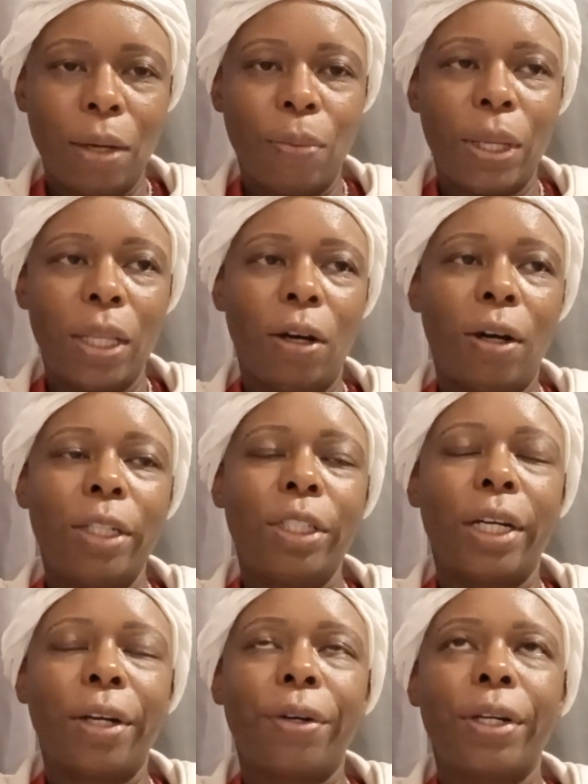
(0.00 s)
When the heart
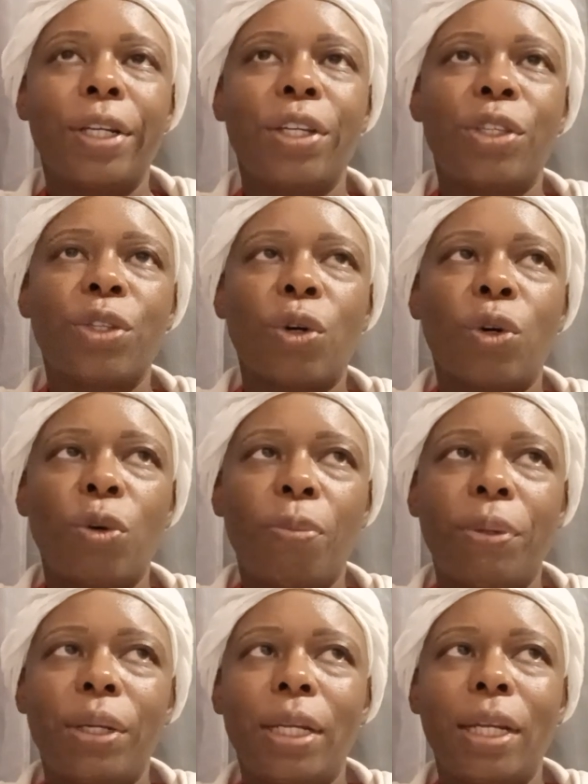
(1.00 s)
chakra is
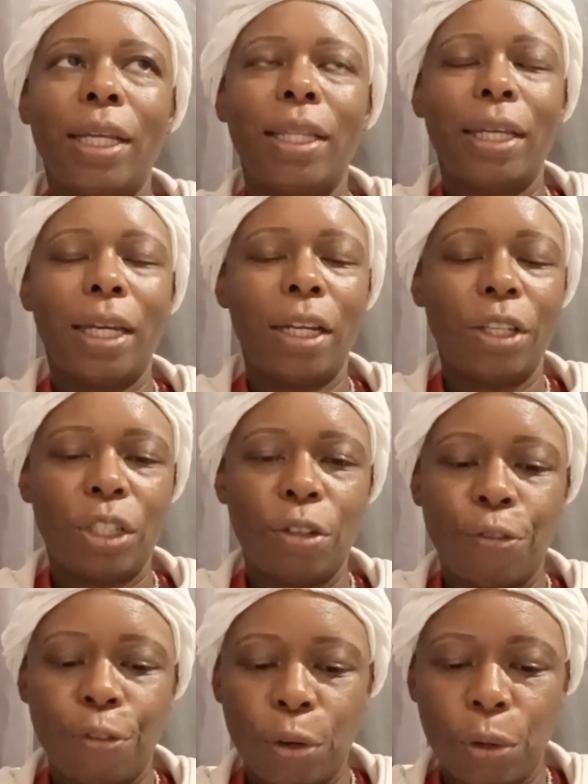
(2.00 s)
open and the energy
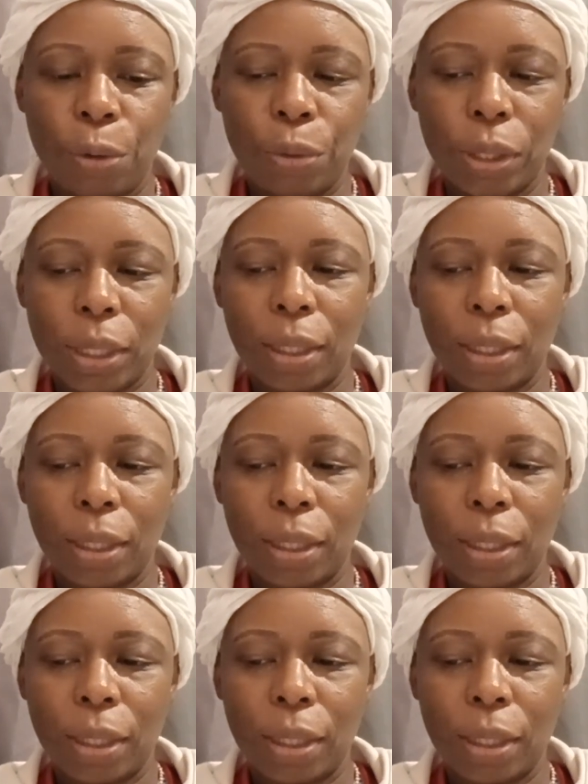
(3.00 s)
flows,